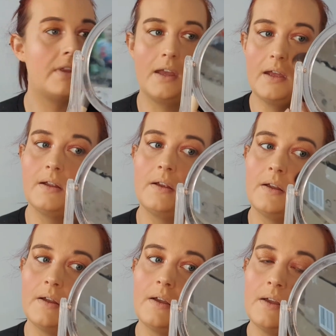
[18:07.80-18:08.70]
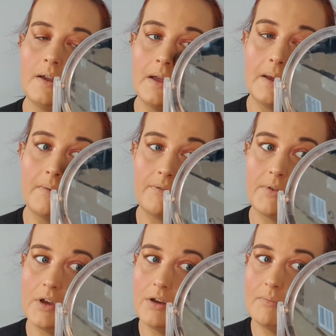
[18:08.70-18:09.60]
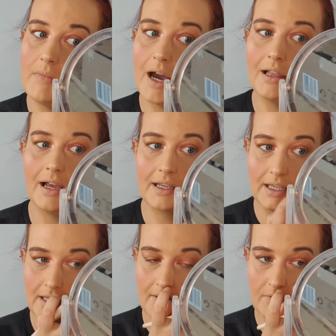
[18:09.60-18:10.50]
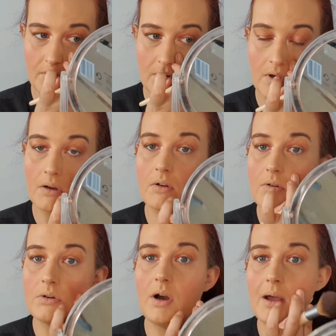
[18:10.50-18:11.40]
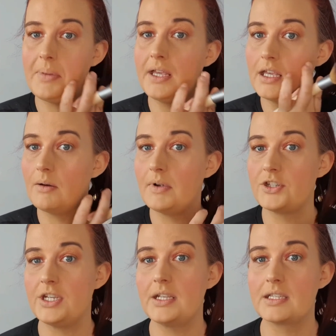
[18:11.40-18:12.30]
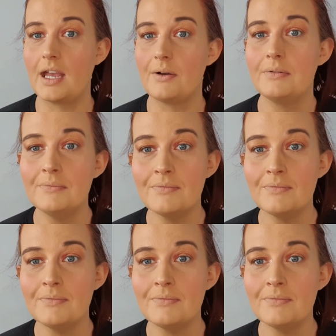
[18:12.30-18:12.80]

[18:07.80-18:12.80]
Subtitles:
there for my liking. I've gone quite pinky on my cheeks now.